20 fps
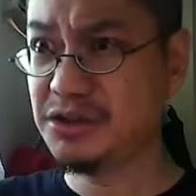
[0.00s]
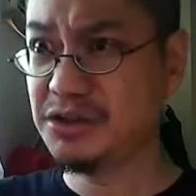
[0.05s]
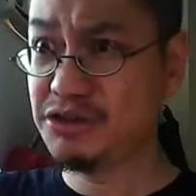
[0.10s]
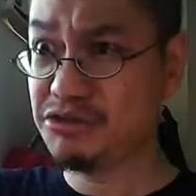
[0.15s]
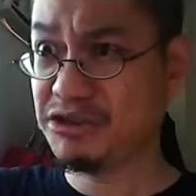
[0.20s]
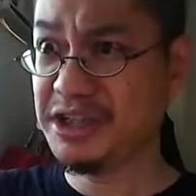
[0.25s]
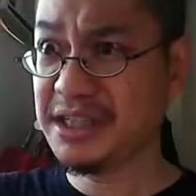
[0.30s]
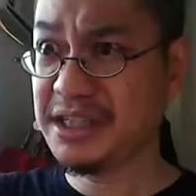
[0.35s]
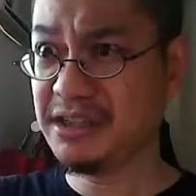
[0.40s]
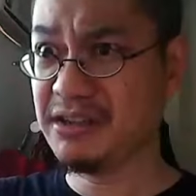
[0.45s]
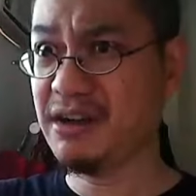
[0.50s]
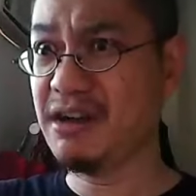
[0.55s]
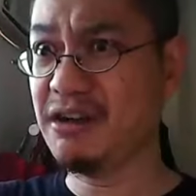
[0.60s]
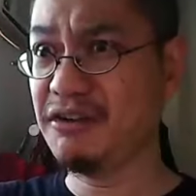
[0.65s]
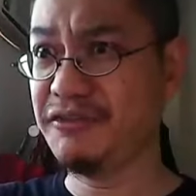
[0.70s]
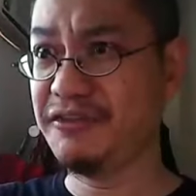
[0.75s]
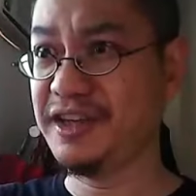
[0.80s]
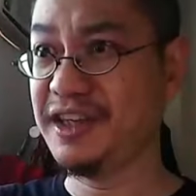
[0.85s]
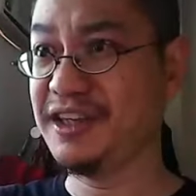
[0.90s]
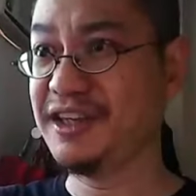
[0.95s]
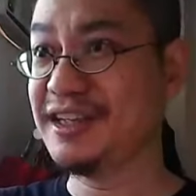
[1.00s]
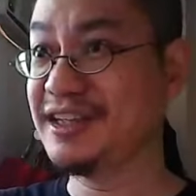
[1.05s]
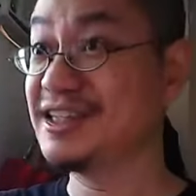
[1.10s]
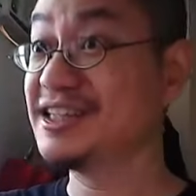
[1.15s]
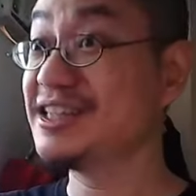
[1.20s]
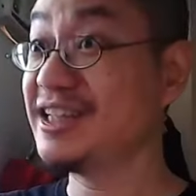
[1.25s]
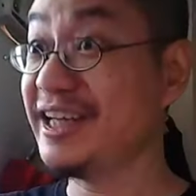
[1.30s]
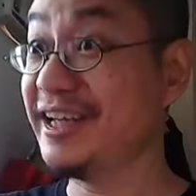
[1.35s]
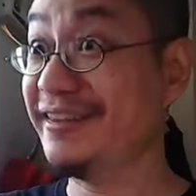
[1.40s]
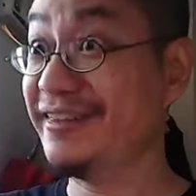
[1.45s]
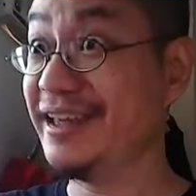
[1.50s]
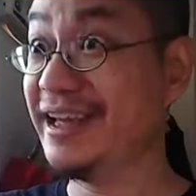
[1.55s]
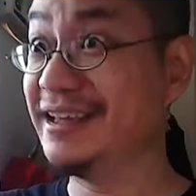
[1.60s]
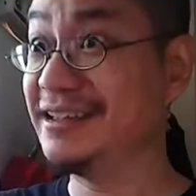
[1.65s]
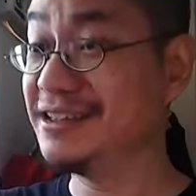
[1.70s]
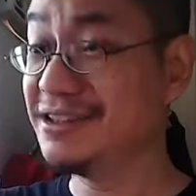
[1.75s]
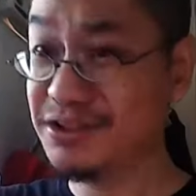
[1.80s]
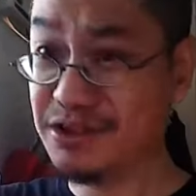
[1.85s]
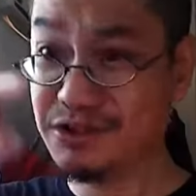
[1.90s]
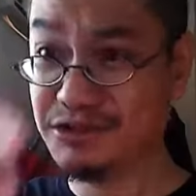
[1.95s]
Drink coffee. It's like
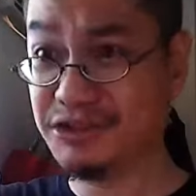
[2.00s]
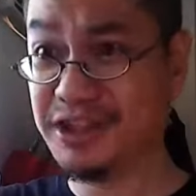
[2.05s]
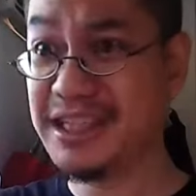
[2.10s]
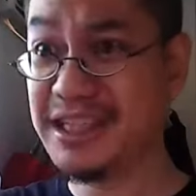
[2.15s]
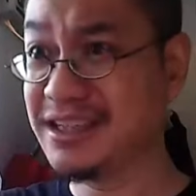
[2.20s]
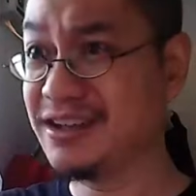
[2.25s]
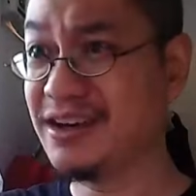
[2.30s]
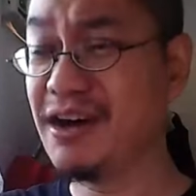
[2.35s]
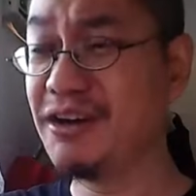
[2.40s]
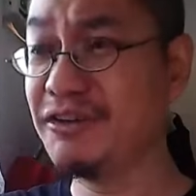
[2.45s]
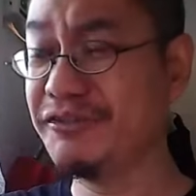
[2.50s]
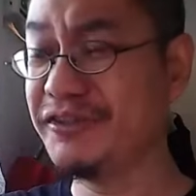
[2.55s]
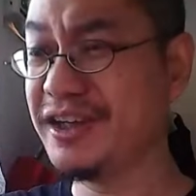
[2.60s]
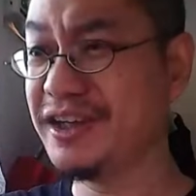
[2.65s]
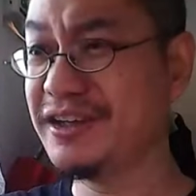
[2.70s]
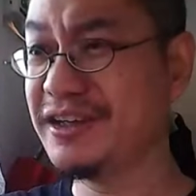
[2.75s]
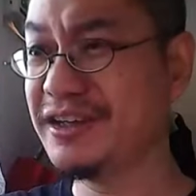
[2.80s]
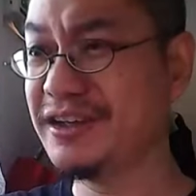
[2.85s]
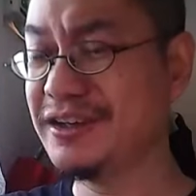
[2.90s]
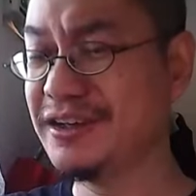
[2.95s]
that. Drink coffee.